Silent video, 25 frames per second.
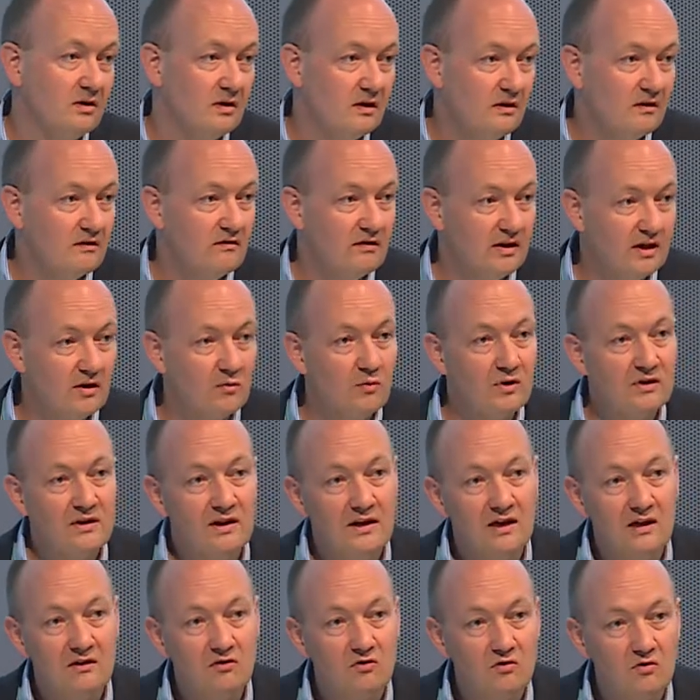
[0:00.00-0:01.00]
seeing what they
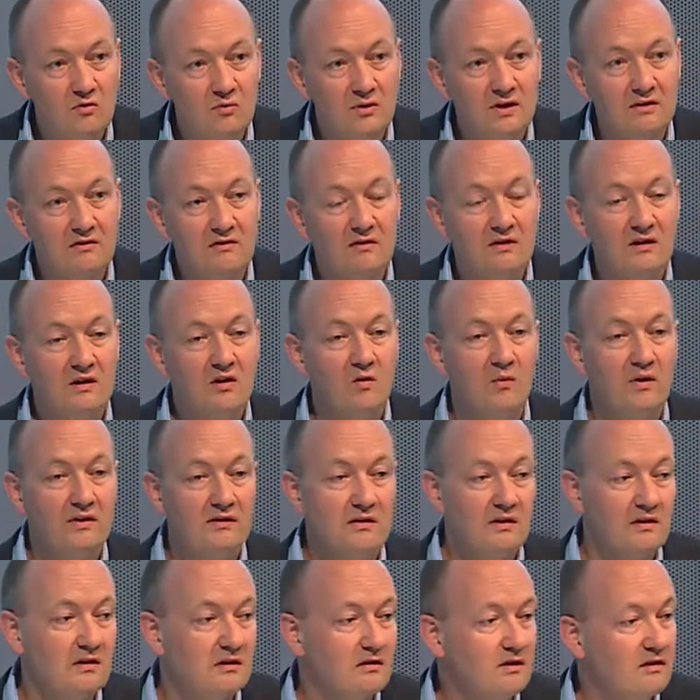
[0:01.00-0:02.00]
can do with
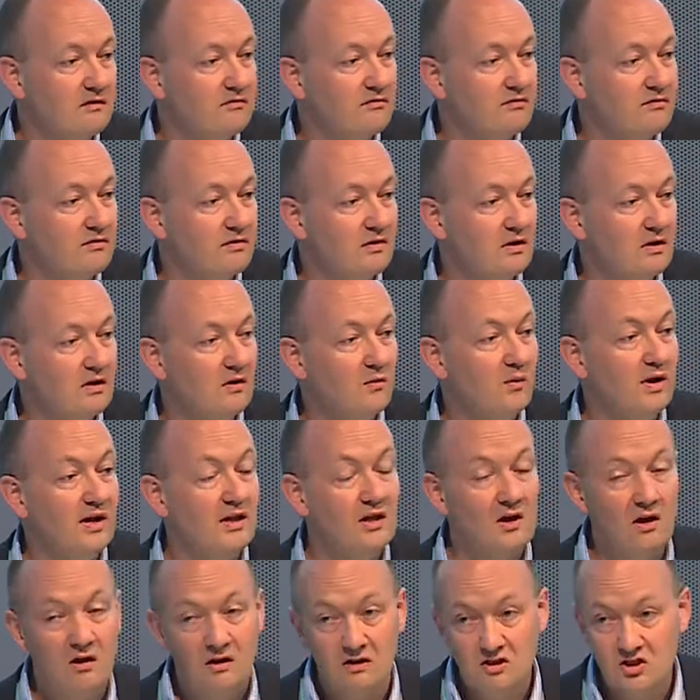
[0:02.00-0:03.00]
quantitative
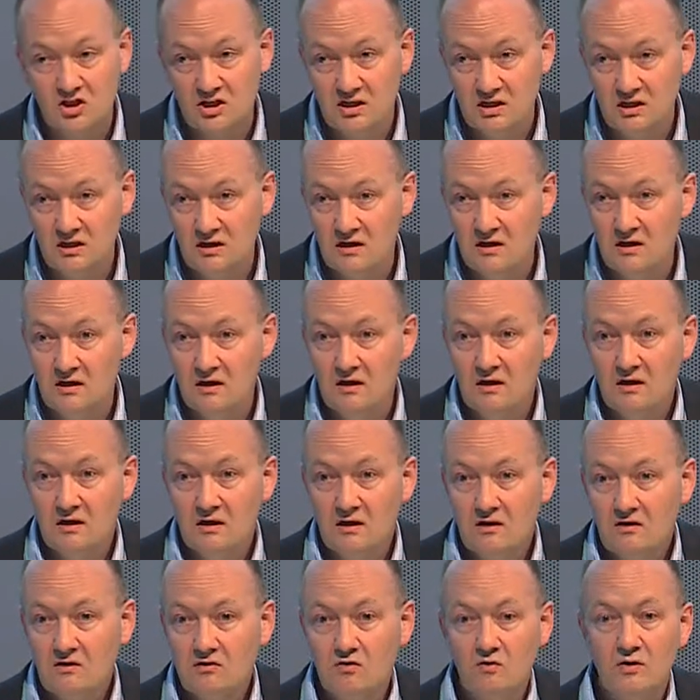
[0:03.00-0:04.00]
radiology,
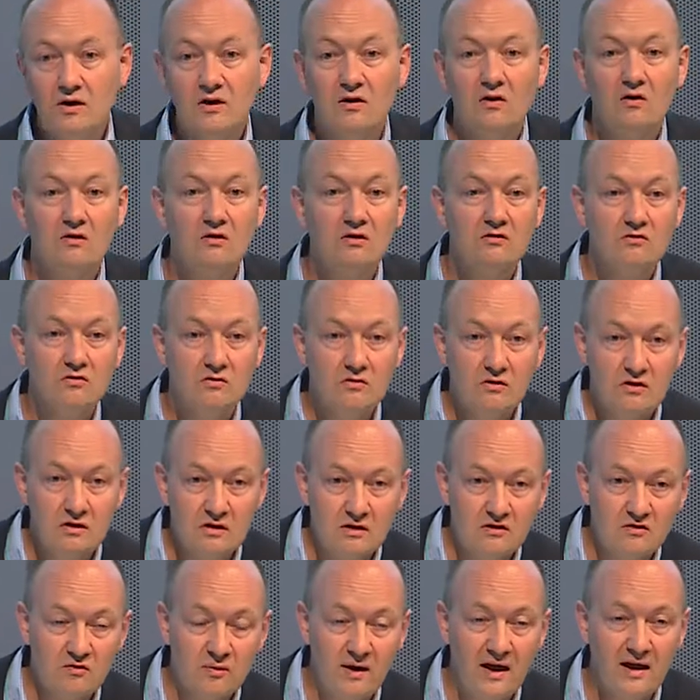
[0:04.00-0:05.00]
doing
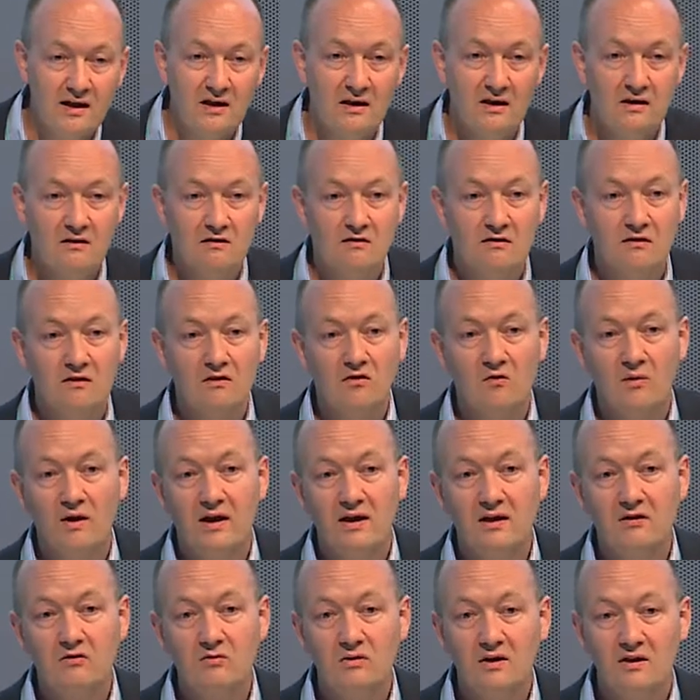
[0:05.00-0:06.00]
longitudinal trackings,
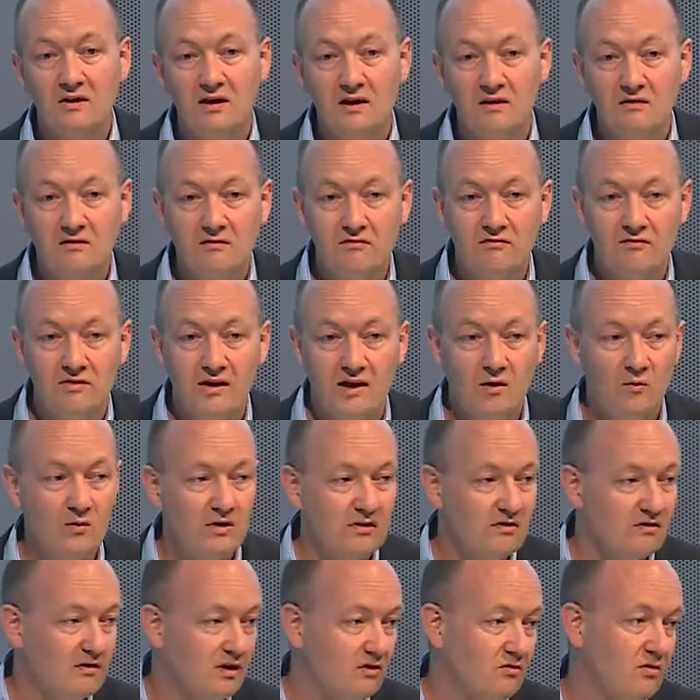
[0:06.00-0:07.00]
trying to identify
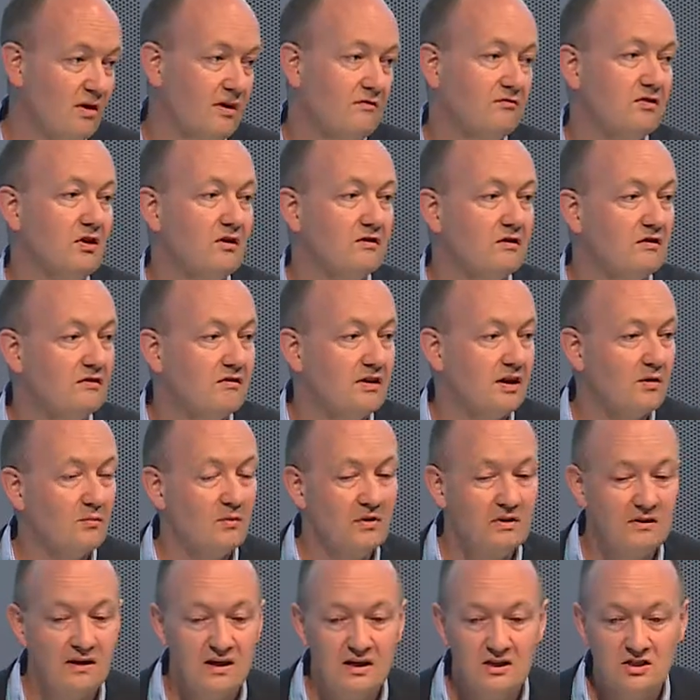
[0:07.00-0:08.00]
once that you have done the
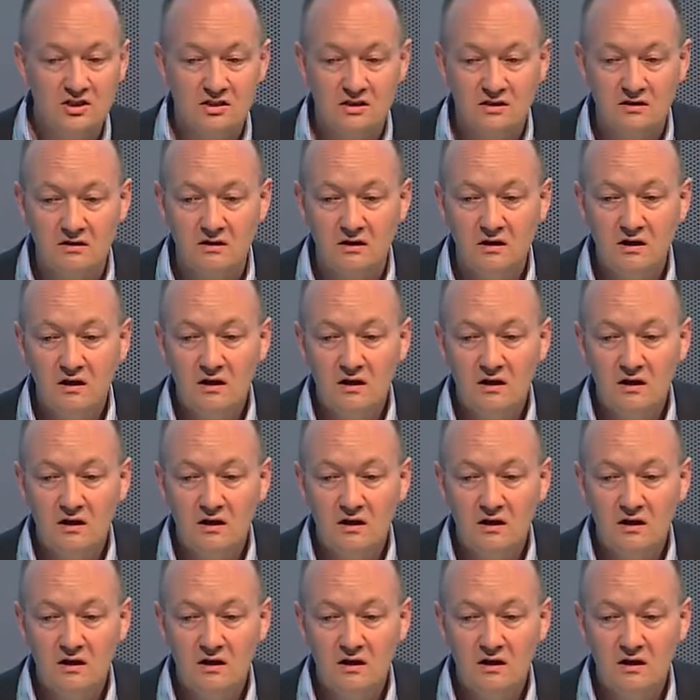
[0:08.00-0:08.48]
segmentation,